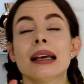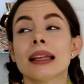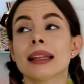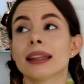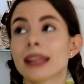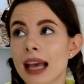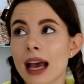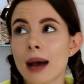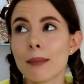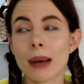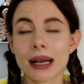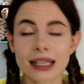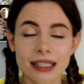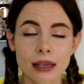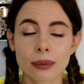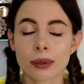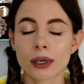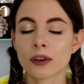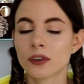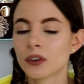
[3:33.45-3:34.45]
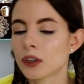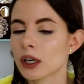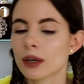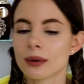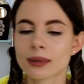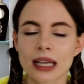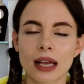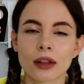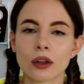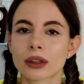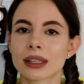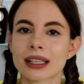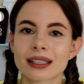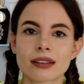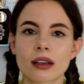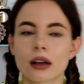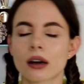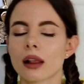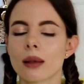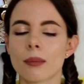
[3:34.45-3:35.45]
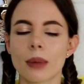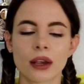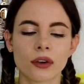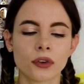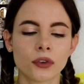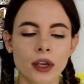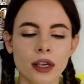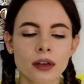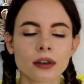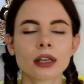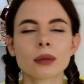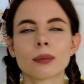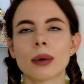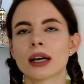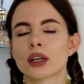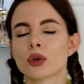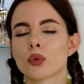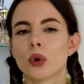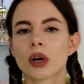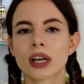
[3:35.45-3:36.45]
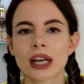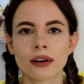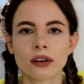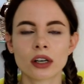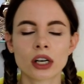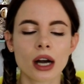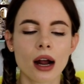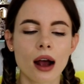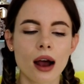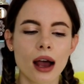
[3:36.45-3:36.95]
their musky perfumes are not necessarily my favorite, but whatever,